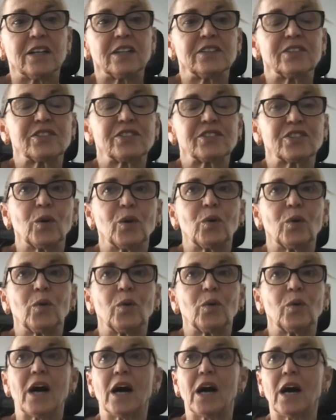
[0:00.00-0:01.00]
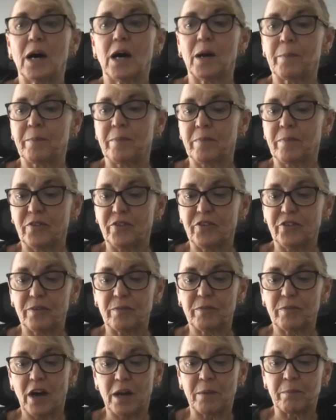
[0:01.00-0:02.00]
So on
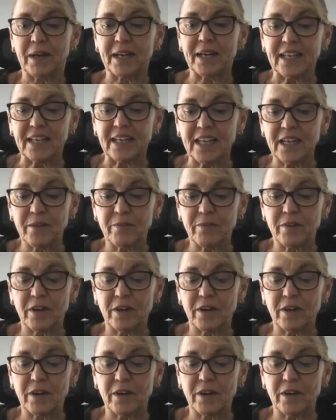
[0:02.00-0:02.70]
my chemo,